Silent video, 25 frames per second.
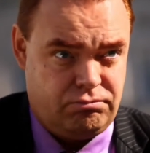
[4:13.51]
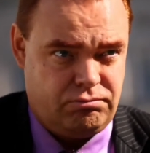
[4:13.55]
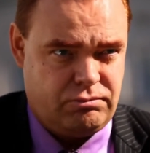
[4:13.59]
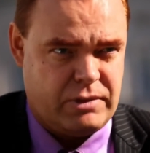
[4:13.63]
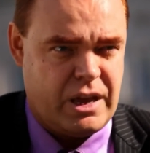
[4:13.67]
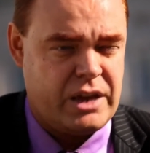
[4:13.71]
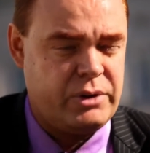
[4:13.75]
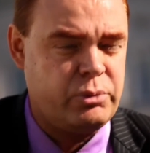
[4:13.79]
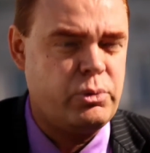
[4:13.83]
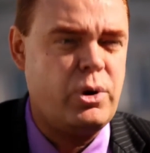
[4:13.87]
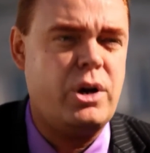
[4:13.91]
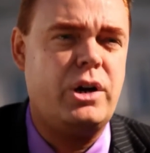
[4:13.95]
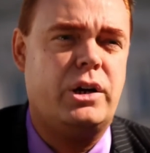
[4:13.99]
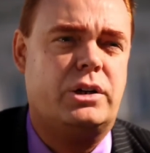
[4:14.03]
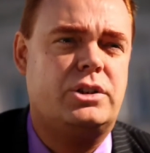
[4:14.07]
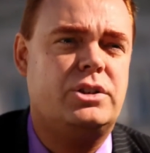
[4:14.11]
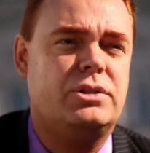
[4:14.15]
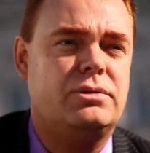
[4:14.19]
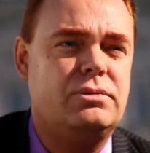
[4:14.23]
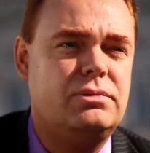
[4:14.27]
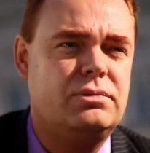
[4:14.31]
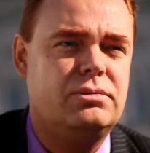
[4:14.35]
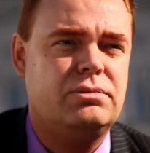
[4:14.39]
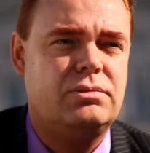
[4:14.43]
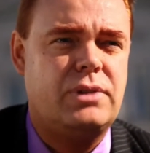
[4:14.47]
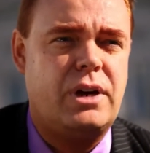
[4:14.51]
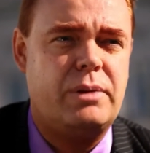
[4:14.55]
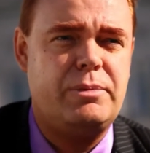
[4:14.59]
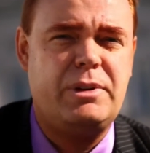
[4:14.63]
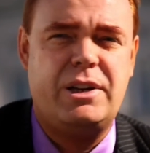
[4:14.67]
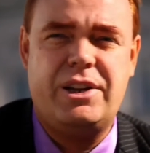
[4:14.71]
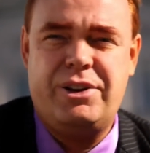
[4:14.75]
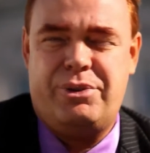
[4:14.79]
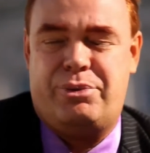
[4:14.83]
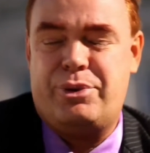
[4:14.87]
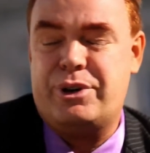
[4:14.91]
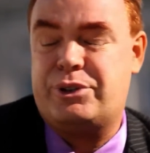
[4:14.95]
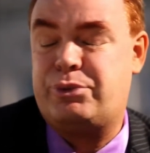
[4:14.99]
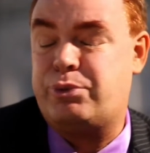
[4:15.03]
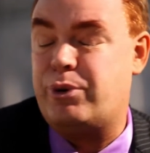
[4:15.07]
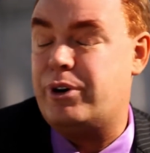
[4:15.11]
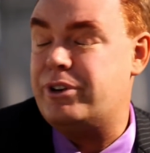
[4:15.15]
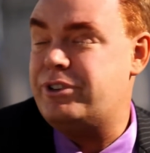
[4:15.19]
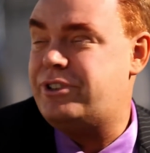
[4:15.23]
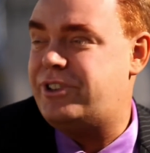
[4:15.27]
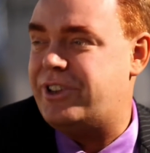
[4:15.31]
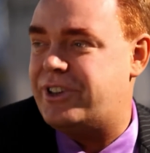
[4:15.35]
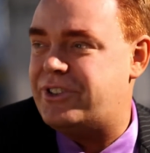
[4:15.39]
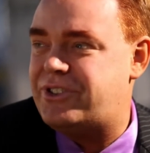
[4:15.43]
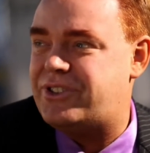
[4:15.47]
That worked. I mean, it worked
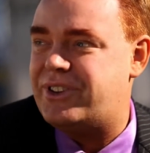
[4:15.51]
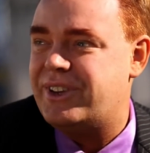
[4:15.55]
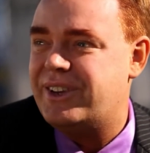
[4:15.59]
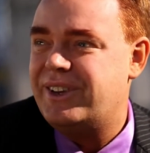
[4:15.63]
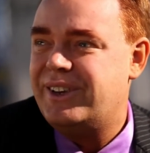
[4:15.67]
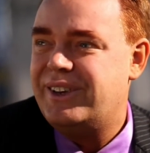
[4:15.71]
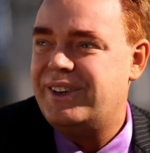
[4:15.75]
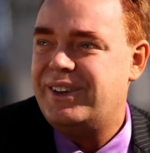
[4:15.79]
wonders.